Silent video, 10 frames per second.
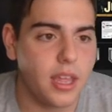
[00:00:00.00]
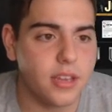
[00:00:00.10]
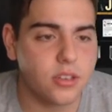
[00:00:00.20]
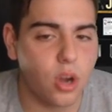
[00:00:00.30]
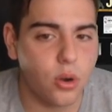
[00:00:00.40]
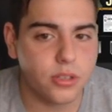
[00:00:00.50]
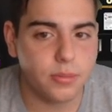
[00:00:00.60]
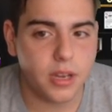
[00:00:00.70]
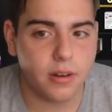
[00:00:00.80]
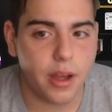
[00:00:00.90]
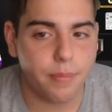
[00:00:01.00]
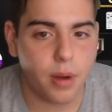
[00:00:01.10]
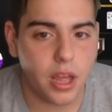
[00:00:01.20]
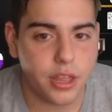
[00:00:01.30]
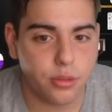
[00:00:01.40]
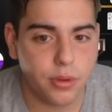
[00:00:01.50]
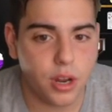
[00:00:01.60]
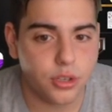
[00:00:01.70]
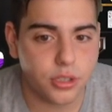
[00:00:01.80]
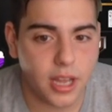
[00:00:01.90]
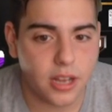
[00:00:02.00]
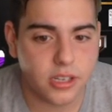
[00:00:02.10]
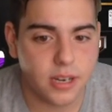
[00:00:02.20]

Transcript: is going to be around probably 300,000